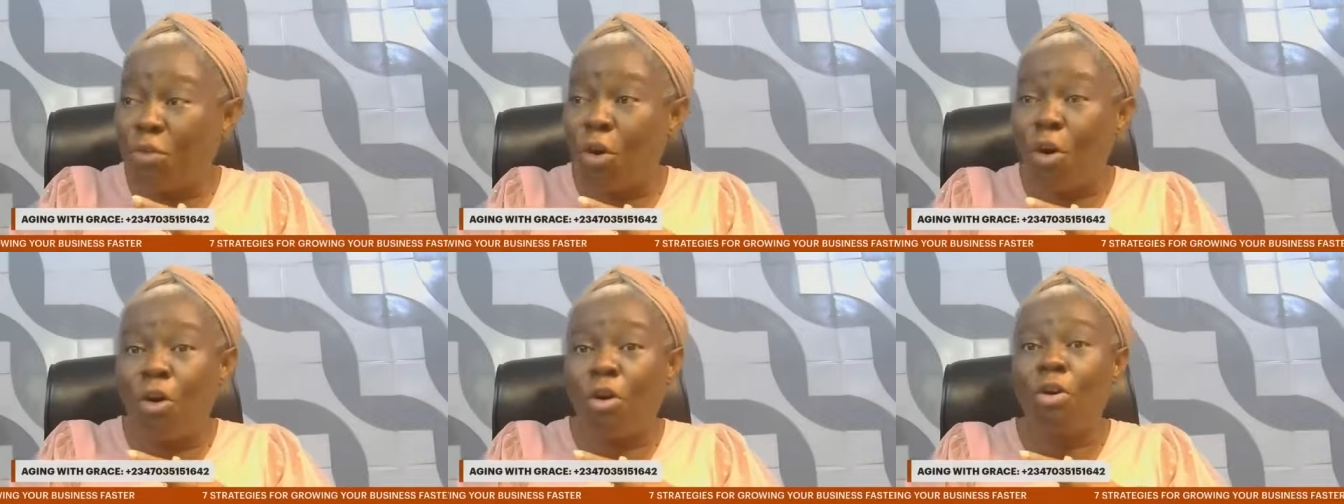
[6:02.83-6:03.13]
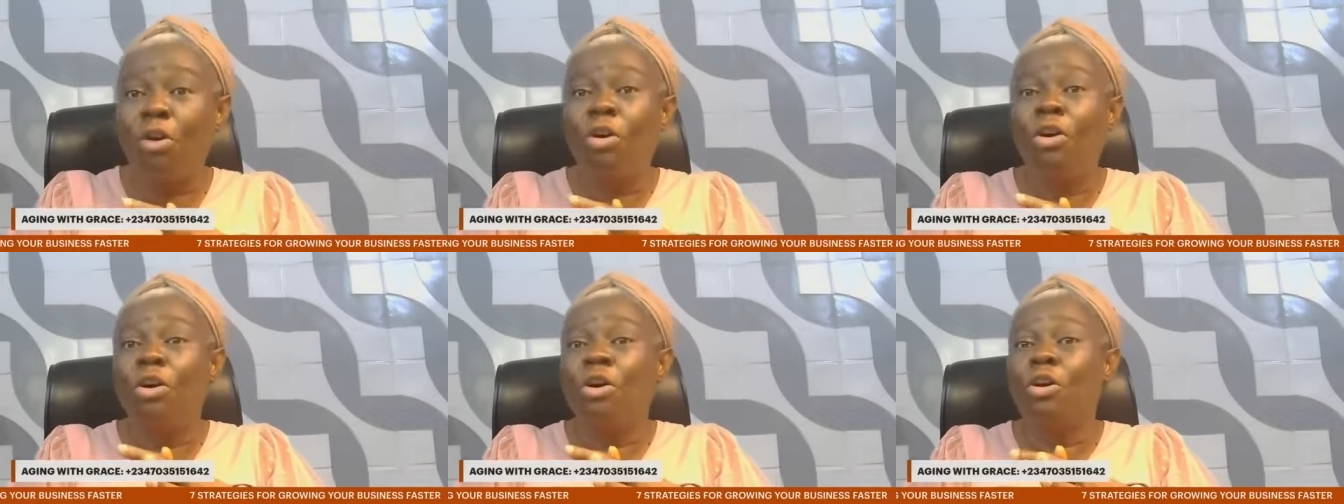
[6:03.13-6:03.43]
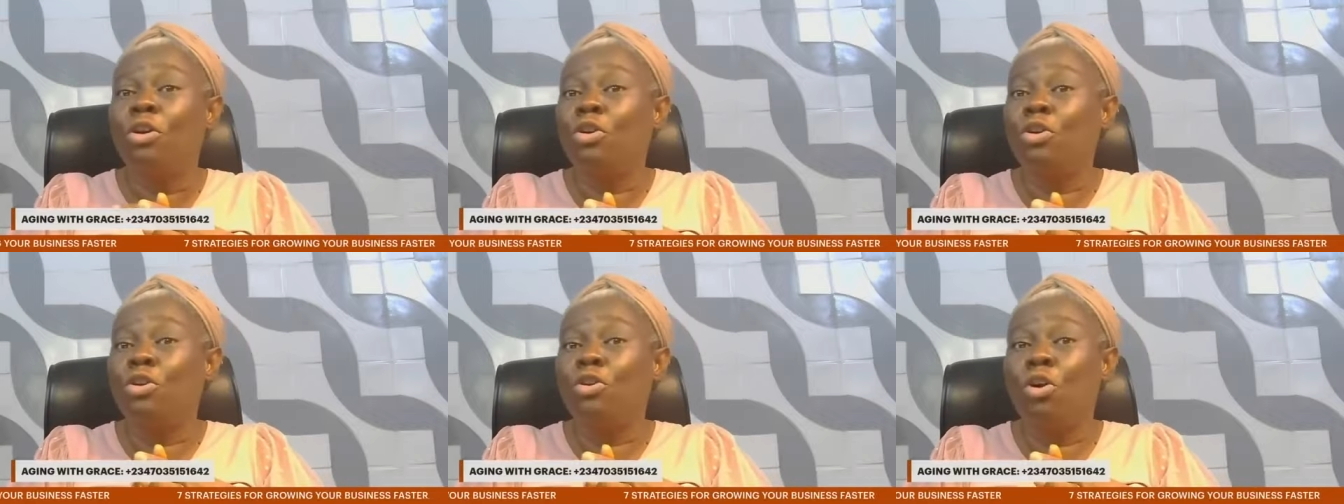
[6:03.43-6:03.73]
for,
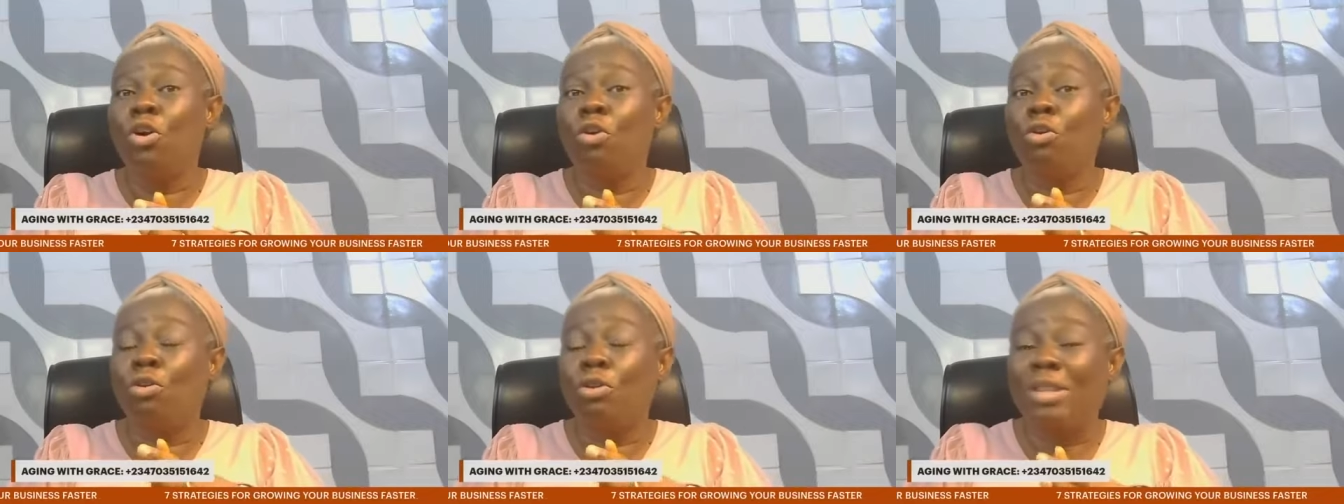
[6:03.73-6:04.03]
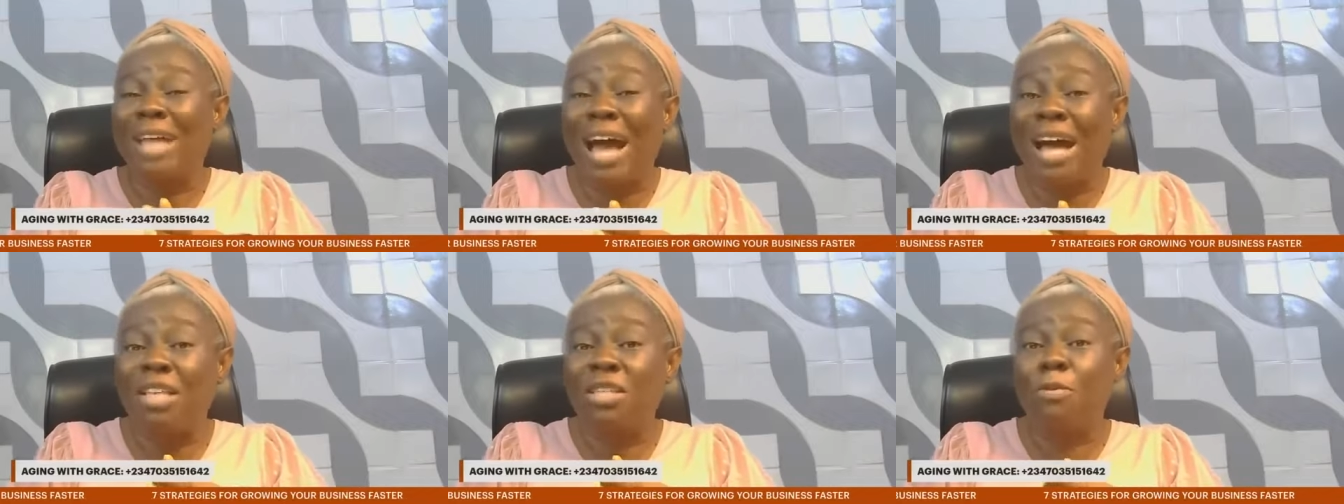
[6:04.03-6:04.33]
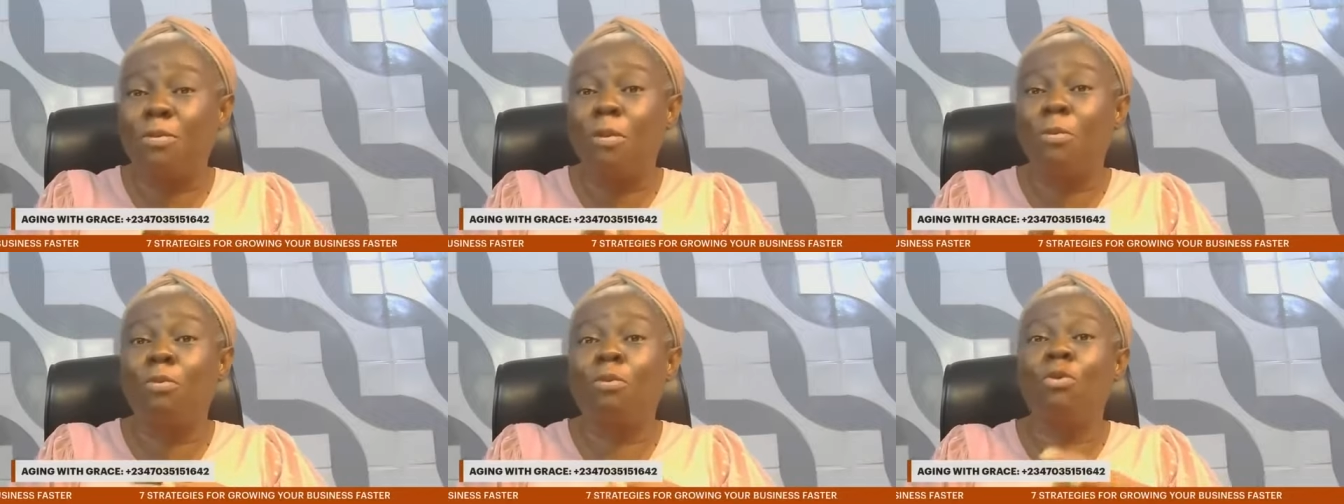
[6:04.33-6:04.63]
you know,
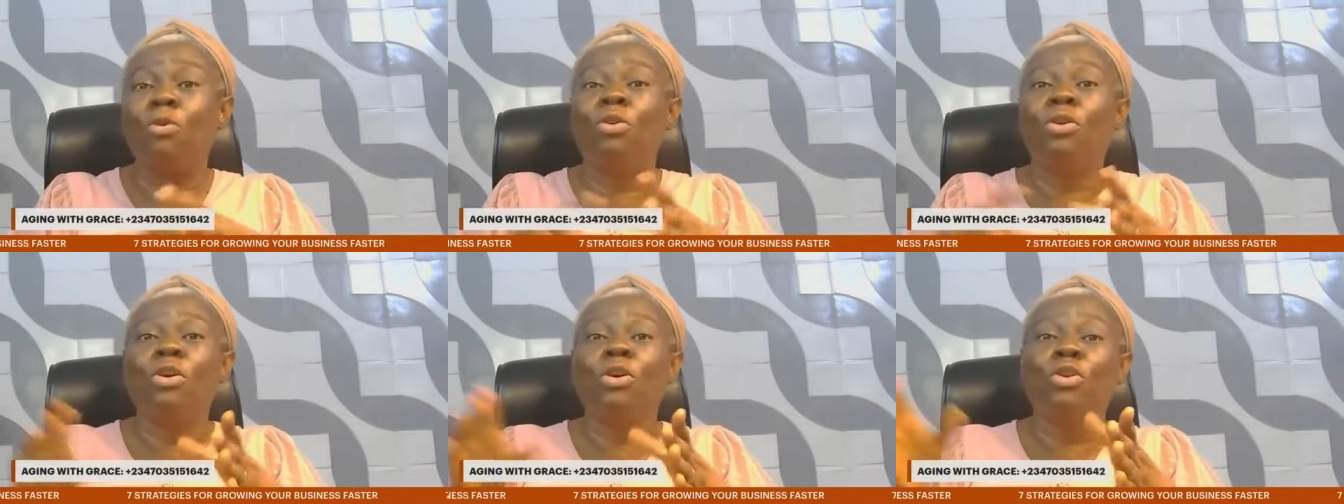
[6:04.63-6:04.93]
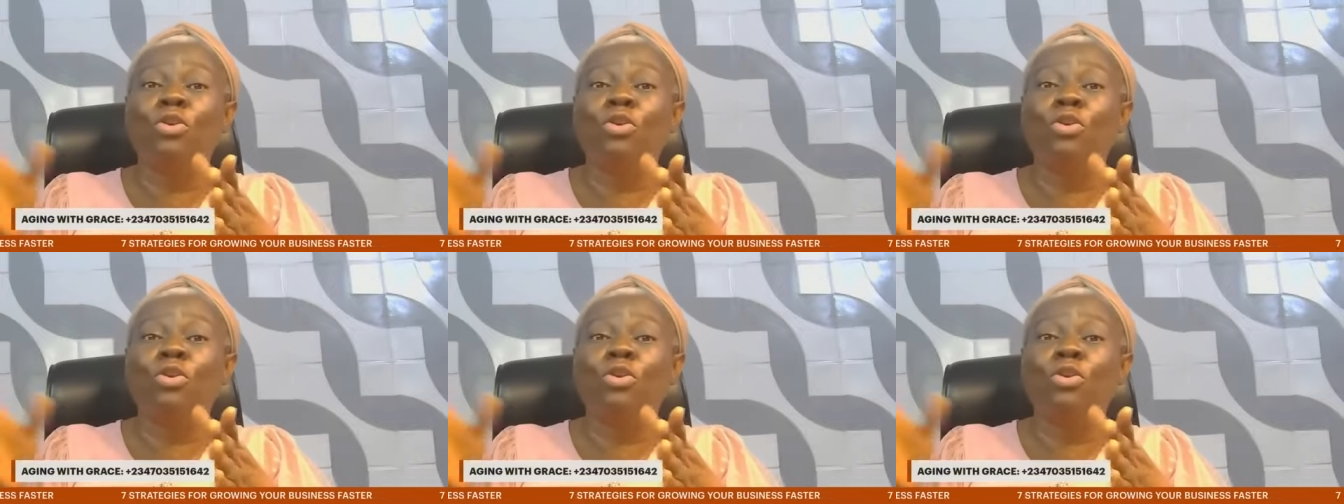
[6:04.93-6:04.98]
tax people,